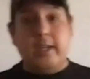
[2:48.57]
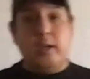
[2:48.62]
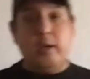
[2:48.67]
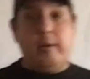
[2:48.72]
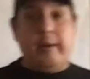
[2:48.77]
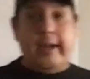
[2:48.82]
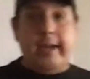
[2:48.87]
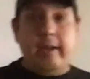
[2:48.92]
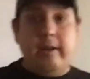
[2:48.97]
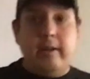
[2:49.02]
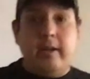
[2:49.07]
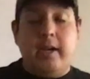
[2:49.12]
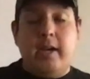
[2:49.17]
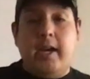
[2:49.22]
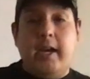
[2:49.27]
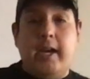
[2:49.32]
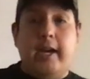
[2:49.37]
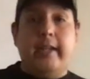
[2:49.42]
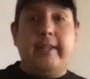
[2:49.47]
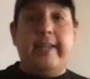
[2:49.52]
away,
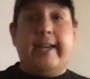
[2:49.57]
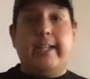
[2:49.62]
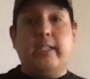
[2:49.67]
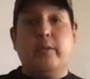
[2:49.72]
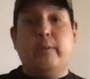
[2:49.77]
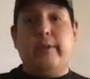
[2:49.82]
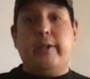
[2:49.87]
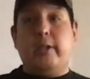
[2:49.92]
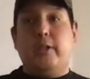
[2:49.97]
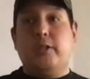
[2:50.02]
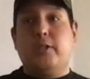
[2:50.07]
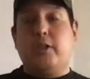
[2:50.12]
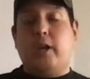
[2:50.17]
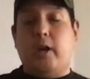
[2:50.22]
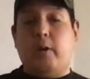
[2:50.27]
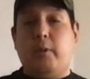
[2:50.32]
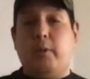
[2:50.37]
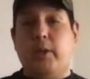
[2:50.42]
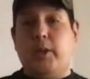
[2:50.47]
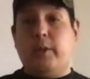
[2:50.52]
and that's when you
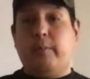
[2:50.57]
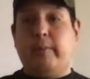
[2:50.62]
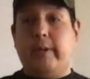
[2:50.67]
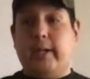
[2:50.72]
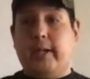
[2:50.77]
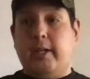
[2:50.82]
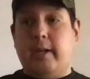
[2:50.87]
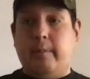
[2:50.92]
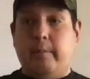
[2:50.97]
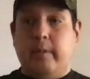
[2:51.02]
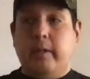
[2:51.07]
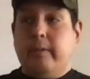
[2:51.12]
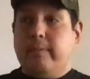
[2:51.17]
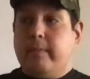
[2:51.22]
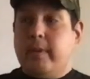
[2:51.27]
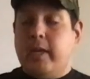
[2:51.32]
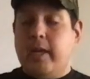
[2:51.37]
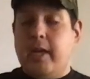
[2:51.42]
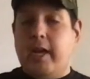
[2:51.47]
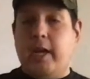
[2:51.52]
start with the bigger number
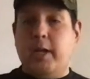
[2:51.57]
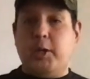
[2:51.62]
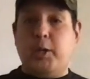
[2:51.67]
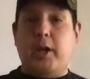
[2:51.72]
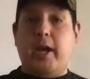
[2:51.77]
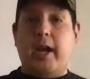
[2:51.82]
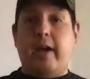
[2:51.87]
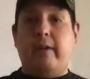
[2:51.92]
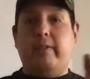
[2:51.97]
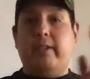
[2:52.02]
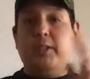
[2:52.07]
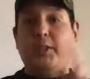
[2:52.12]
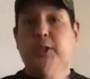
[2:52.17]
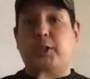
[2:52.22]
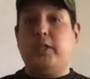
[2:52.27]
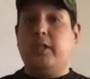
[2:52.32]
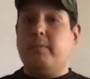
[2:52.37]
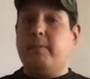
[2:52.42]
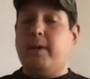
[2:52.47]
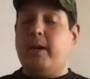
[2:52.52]
and you have a
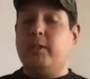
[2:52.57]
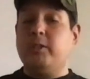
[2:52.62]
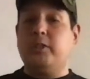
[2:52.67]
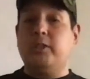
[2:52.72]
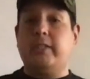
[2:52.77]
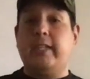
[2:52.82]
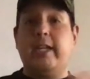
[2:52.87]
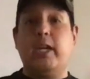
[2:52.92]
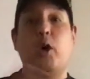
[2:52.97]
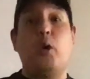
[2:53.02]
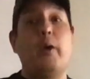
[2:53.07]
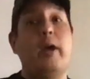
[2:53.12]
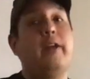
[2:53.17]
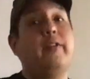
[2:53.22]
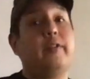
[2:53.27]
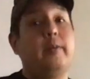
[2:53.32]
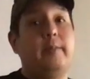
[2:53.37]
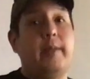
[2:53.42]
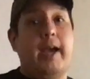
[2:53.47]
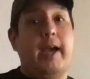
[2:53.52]
certain amount to take away
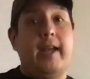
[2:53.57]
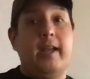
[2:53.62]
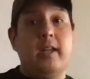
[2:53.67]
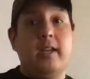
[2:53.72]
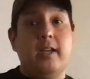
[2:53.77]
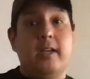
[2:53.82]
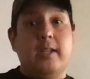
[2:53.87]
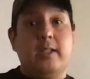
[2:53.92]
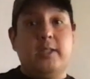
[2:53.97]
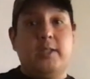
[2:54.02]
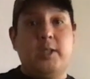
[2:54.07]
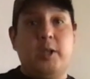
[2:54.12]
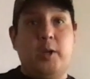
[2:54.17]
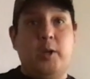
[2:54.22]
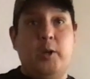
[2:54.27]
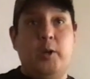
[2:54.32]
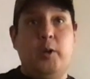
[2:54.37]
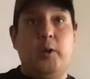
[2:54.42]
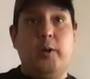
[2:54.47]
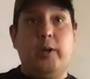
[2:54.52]
from that.
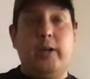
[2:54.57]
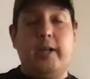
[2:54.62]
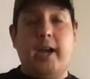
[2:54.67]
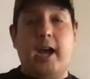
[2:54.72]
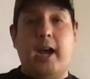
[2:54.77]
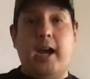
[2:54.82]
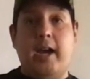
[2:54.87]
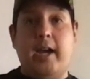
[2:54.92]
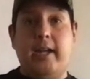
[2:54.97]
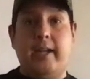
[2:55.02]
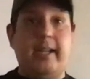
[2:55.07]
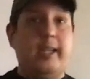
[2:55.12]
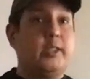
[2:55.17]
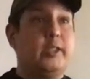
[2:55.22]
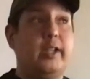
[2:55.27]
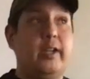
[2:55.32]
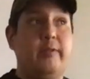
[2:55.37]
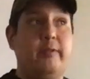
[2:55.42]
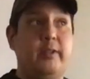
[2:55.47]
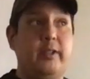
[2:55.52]
So
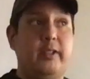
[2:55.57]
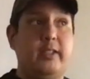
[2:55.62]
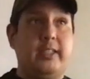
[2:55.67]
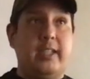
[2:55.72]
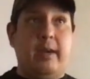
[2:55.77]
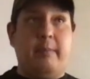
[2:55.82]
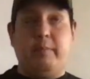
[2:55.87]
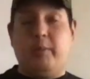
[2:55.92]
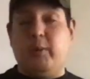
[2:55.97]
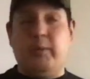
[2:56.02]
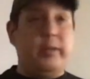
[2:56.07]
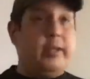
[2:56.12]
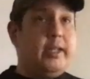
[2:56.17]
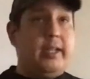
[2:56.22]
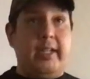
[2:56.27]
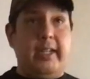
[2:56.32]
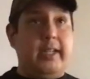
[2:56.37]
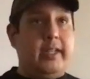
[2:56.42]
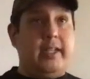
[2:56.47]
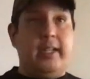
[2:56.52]
yesterday, for example, we
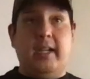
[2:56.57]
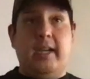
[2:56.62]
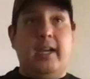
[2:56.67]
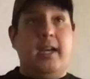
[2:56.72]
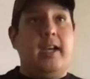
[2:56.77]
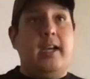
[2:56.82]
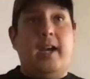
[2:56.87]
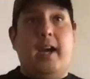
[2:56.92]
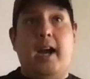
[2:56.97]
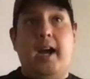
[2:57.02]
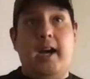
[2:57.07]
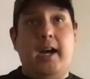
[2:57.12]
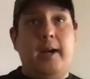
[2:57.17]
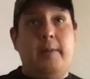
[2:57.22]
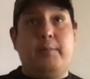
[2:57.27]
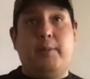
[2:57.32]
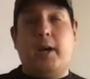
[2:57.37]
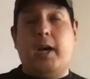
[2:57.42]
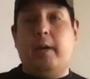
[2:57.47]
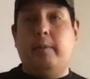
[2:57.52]
did a
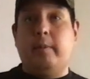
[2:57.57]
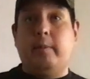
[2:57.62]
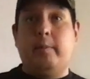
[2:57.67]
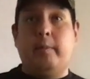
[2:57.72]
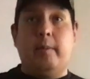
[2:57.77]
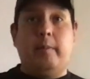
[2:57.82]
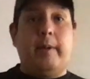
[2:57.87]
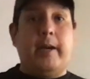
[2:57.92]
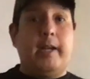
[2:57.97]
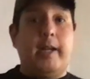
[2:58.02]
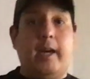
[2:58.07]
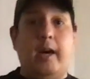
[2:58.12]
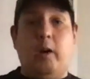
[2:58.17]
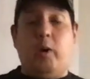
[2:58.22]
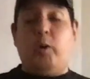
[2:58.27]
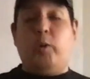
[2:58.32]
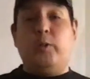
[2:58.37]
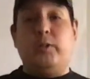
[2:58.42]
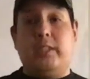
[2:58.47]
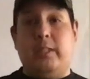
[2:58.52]
problem about how
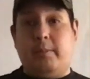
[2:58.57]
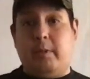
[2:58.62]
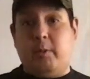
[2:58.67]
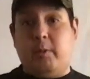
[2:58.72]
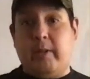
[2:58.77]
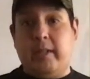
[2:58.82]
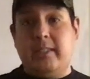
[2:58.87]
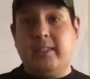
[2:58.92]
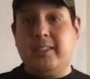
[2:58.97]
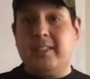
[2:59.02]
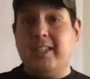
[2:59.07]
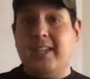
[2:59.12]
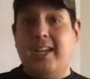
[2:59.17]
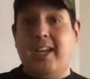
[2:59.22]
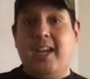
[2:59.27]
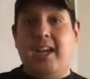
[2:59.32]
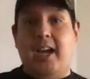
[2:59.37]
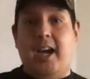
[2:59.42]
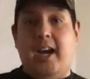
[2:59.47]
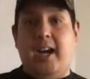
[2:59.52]
old Timmy was.
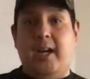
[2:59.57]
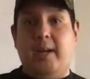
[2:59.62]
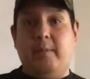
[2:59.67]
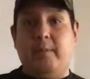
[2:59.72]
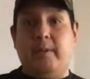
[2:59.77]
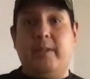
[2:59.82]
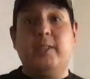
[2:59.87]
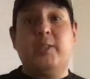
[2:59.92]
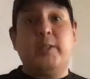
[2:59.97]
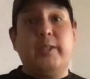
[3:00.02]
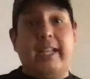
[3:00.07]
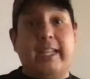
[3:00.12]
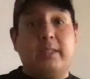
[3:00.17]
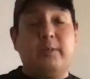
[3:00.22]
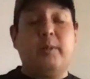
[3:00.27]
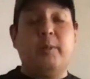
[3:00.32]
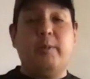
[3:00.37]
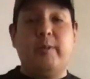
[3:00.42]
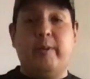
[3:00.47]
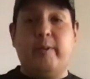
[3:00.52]
And so that's
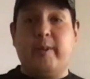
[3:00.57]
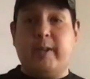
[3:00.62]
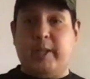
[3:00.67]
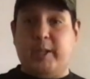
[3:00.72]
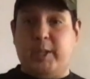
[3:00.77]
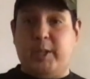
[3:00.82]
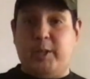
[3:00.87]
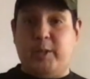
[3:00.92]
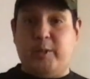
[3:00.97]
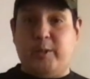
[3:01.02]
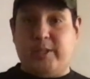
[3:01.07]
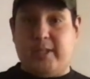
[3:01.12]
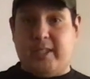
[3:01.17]
when we could use